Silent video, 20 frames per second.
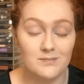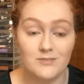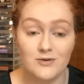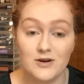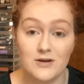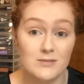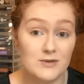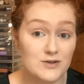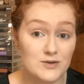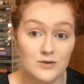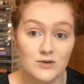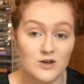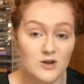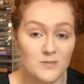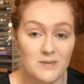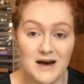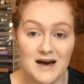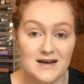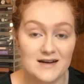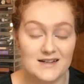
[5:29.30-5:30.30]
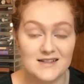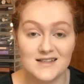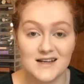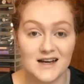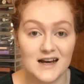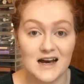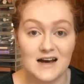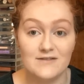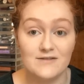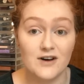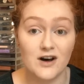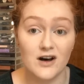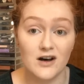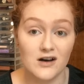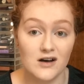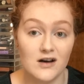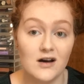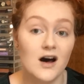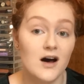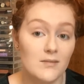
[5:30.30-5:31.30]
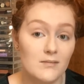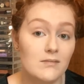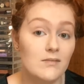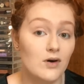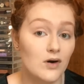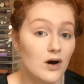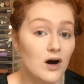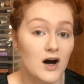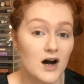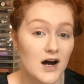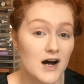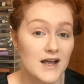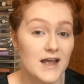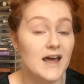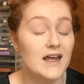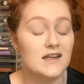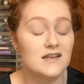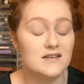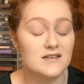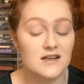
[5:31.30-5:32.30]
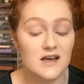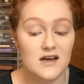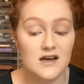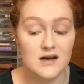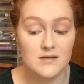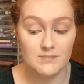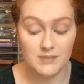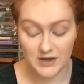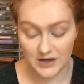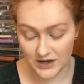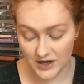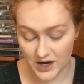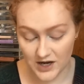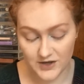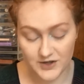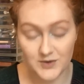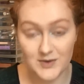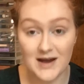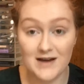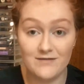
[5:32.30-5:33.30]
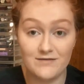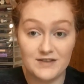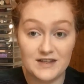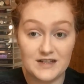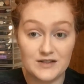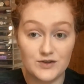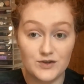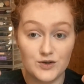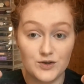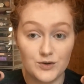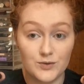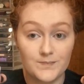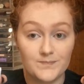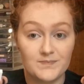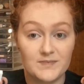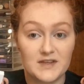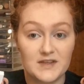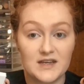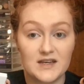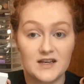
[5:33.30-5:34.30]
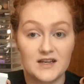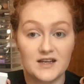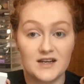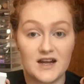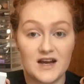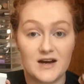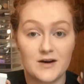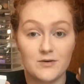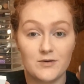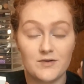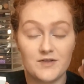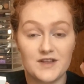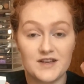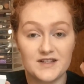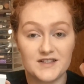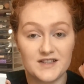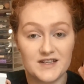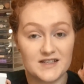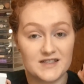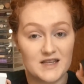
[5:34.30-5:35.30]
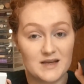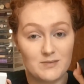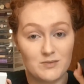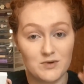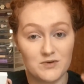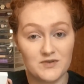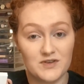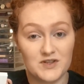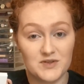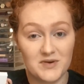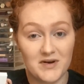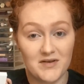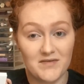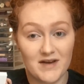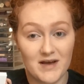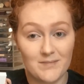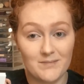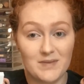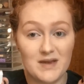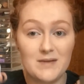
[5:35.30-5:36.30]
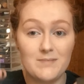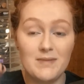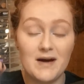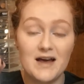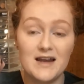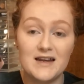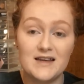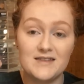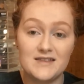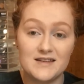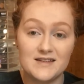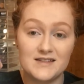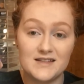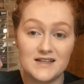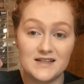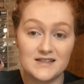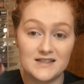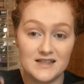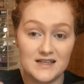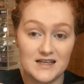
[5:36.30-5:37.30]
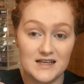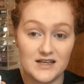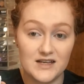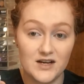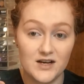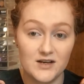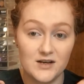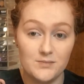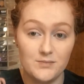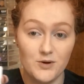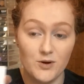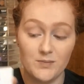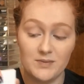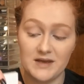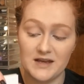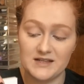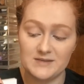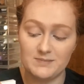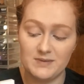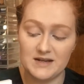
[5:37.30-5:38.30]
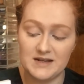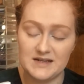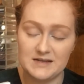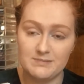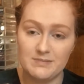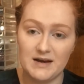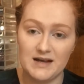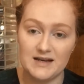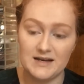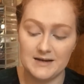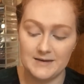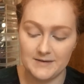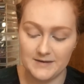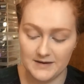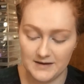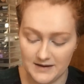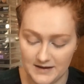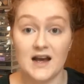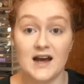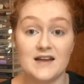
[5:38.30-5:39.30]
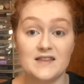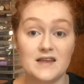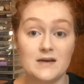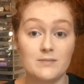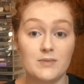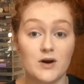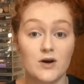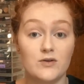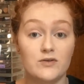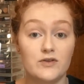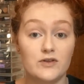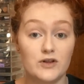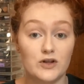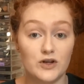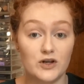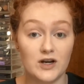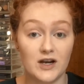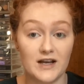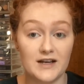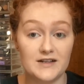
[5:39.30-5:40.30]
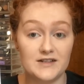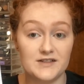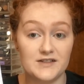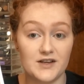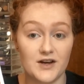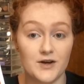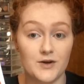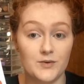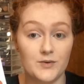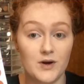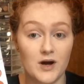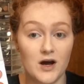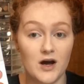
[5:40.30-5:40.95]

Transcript: Pretty much all of the palettes I have are more high-end, but I do have these two. Now, this is the Morphe 12MB palette, this is the Colourpop Yes Please palette, and they both look like so.